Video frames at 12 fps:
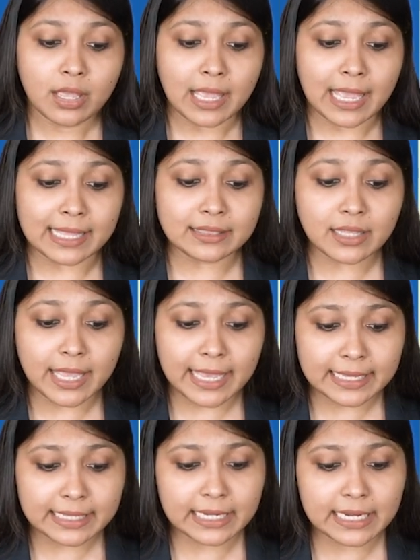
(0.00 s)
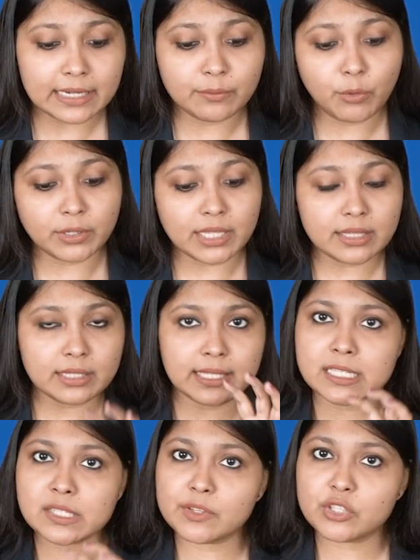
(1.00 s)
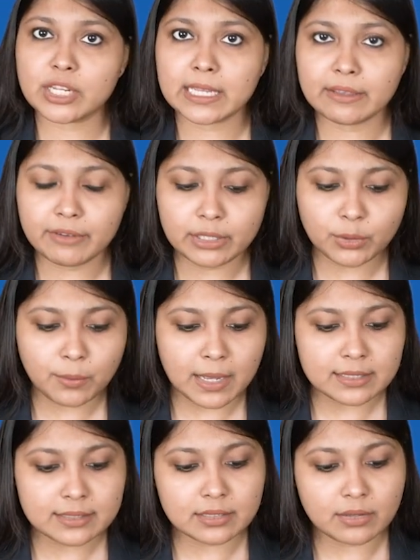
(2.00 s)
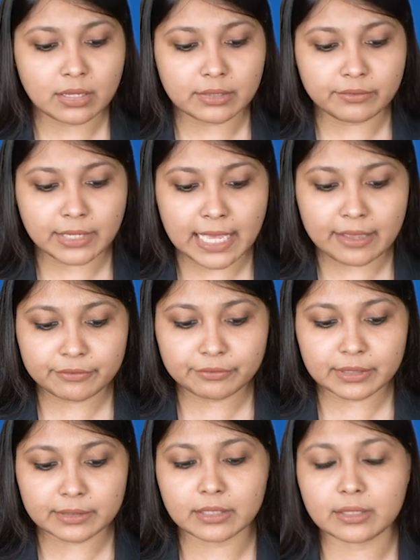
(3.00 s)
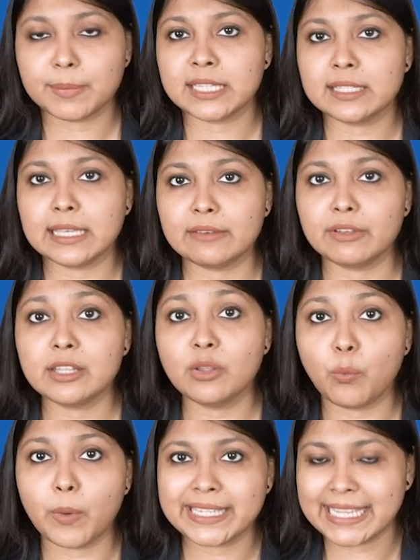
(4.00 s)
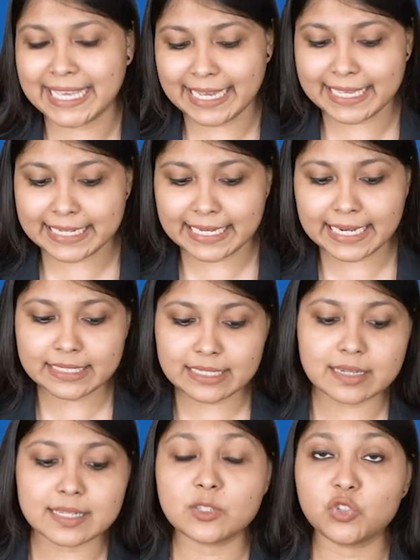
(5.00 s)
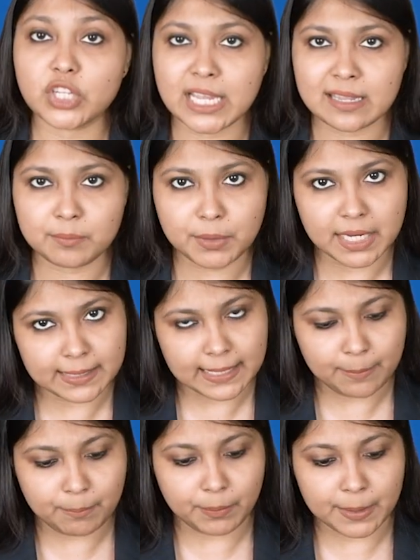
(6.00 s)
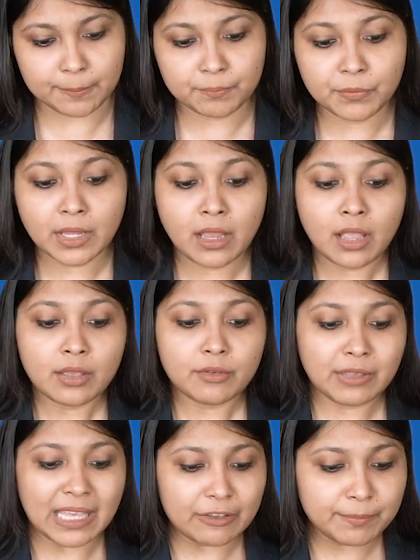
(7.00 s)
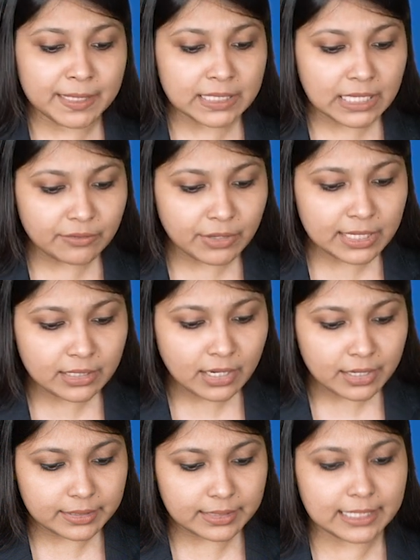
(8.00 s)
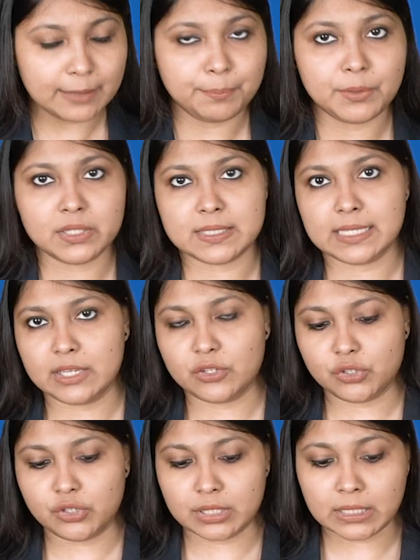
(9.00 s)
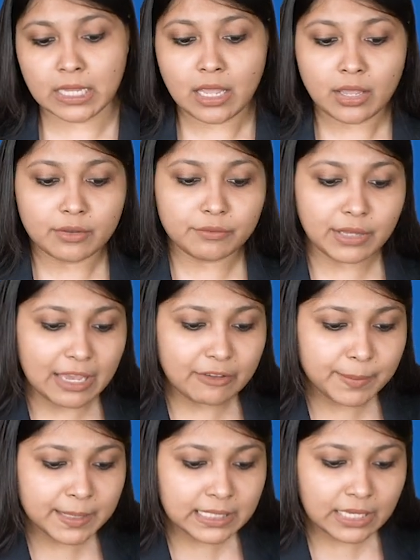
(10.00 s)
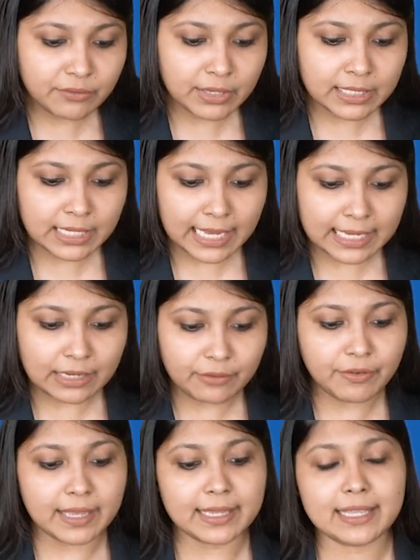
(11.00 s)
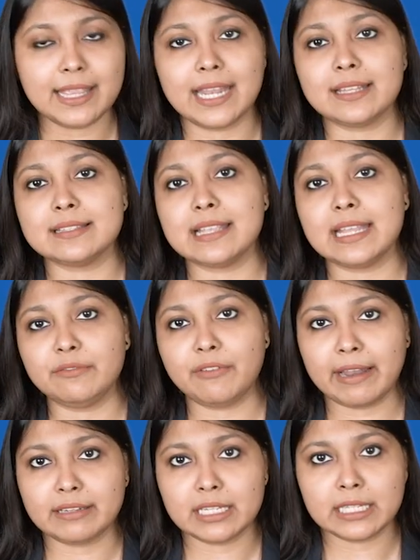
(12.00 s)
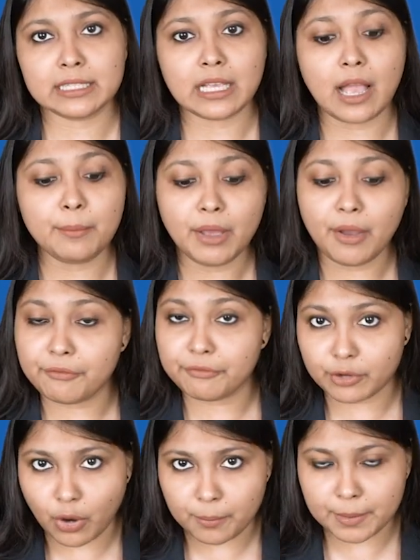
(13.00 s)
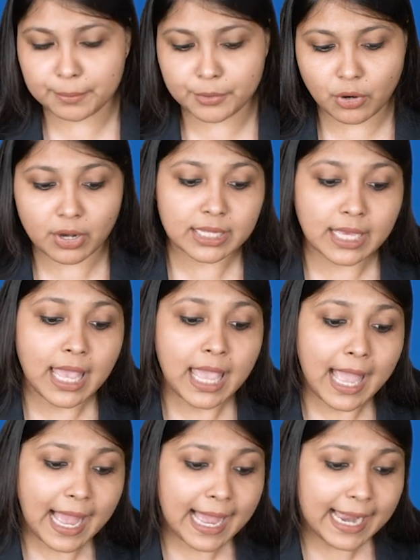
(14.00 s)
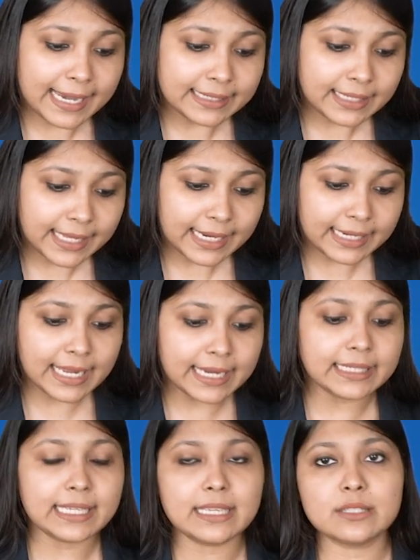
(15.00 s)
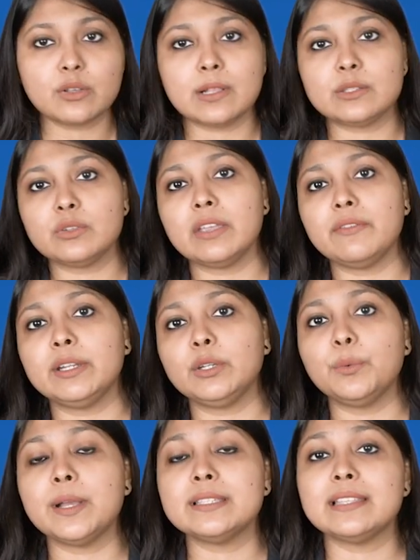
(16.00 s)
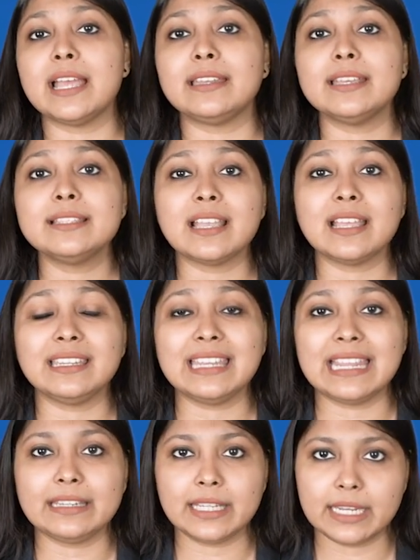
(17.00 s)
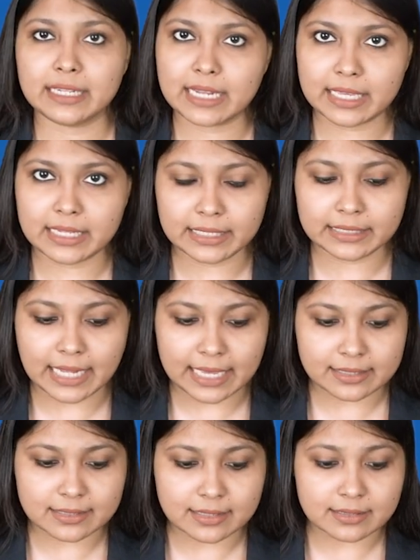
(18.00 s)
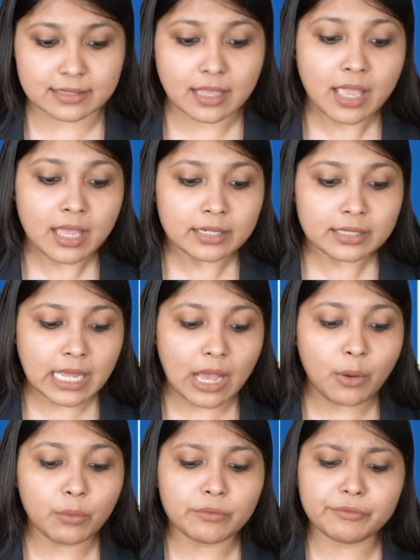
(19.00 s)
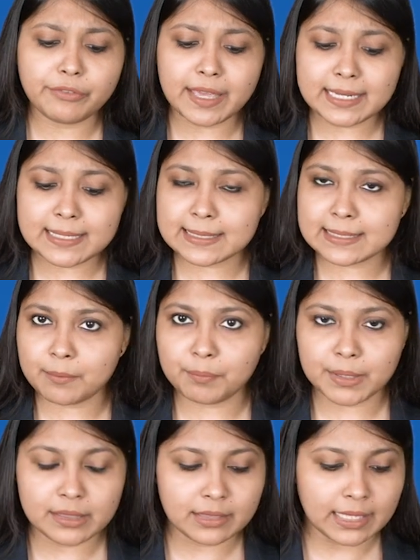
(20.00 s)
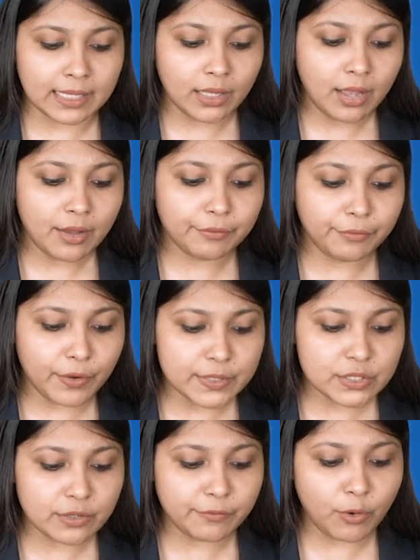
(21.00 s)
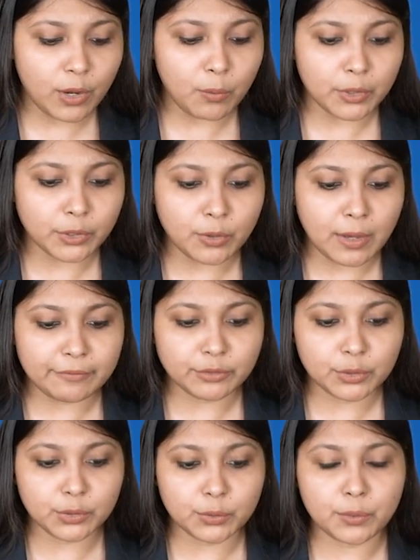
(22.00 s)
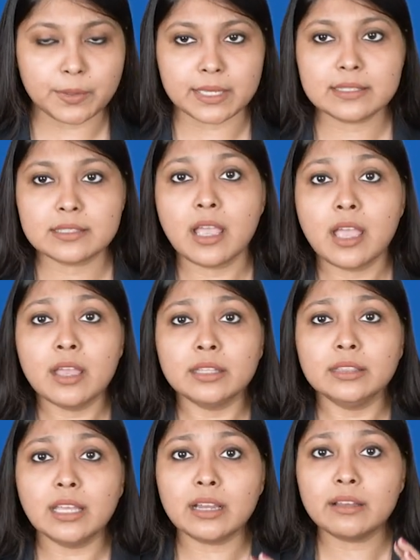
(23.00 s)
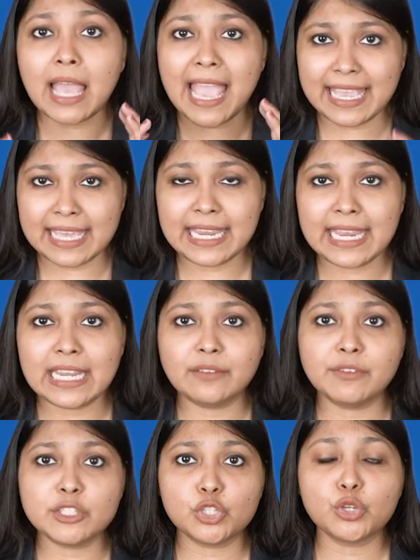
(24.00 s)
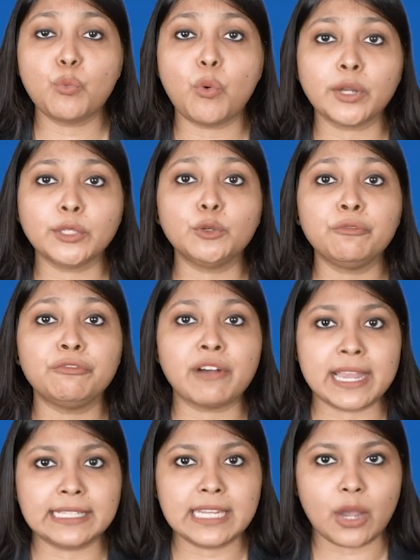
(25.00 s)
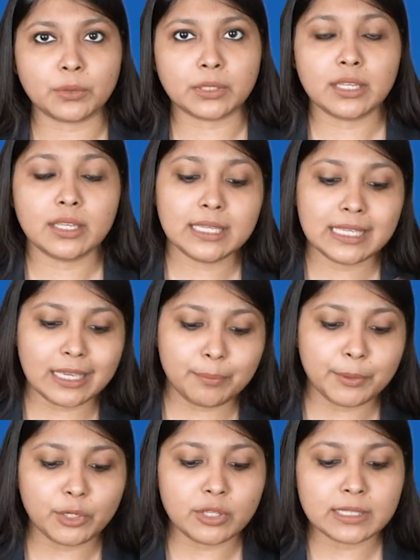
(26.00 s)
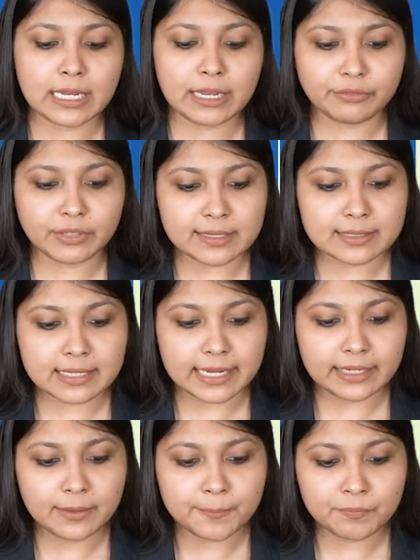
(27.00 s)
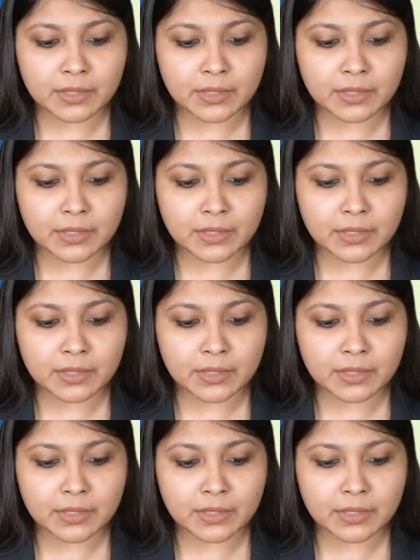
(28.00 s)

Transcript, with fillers: And the aggregate, what are the things which are given to us? We have been given one aggregate that is GNP at MP. We have been given depreciation. We have been given NFIA that is net factor income from abroad and NIT is also given to us that is net indirect taxes. Now very simple thing. First of all what you have to do is the aggregate which you want to find out keep it on the left hand side.